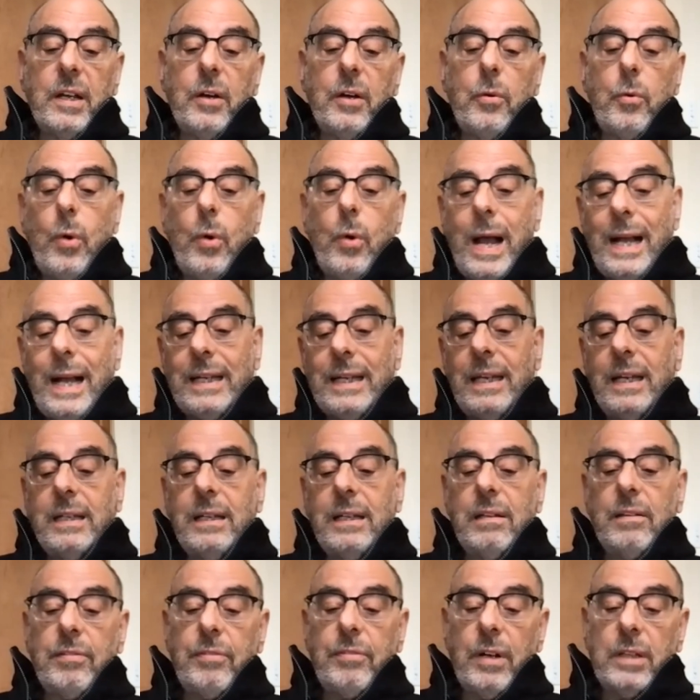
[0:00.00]
whacking
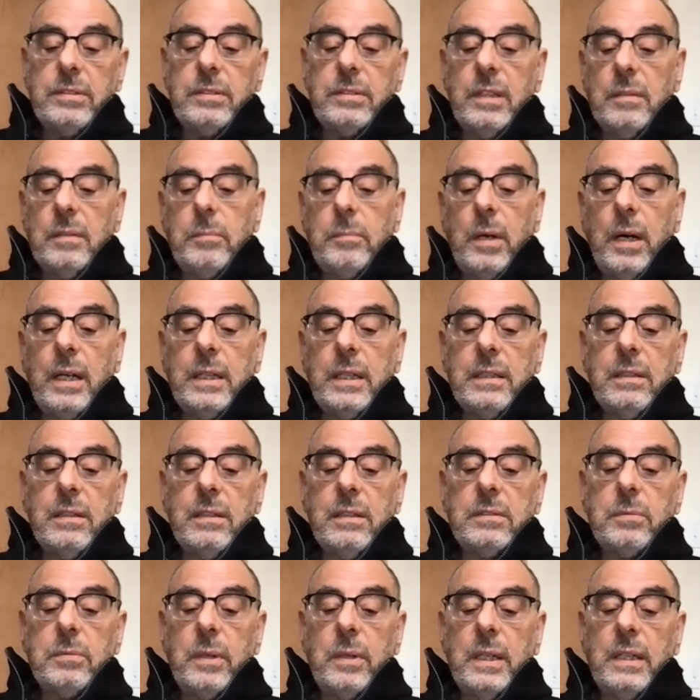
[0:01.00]
and thrusting body
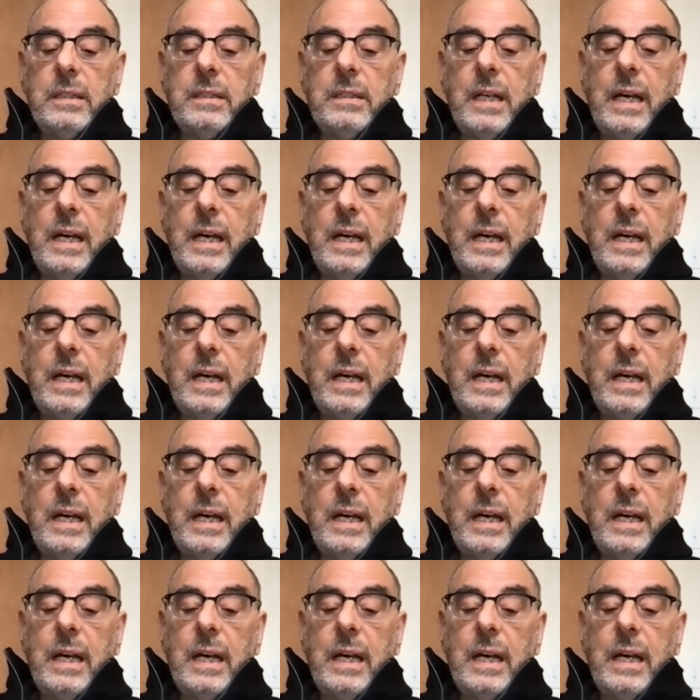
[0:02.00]
this way and